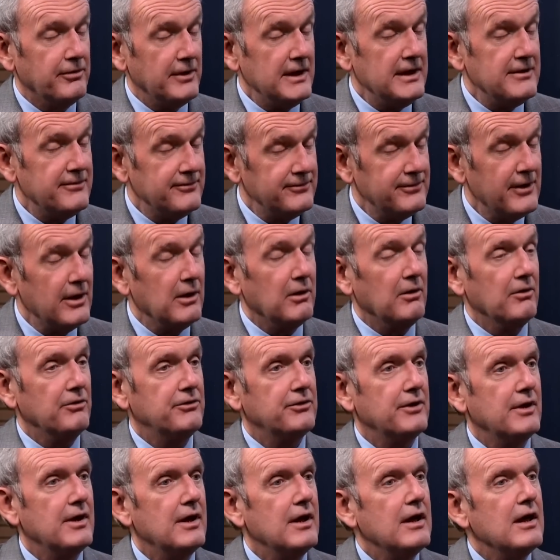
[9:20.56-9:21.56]
felt
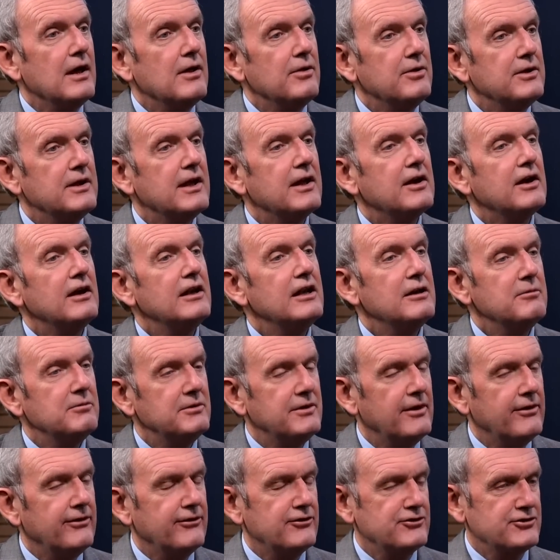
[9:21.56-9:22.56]
that he had a
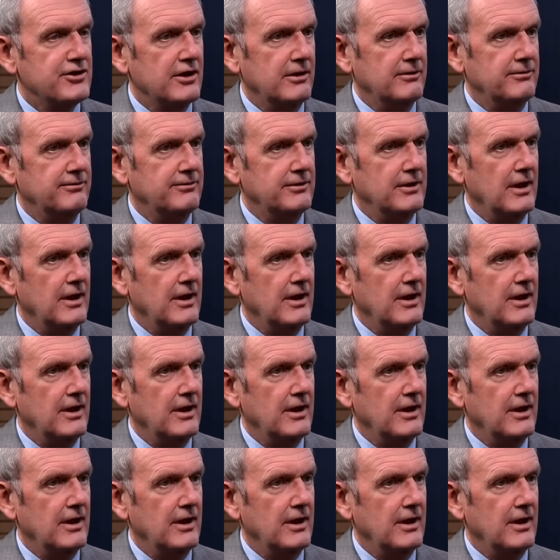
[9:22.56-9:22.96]
limited shelf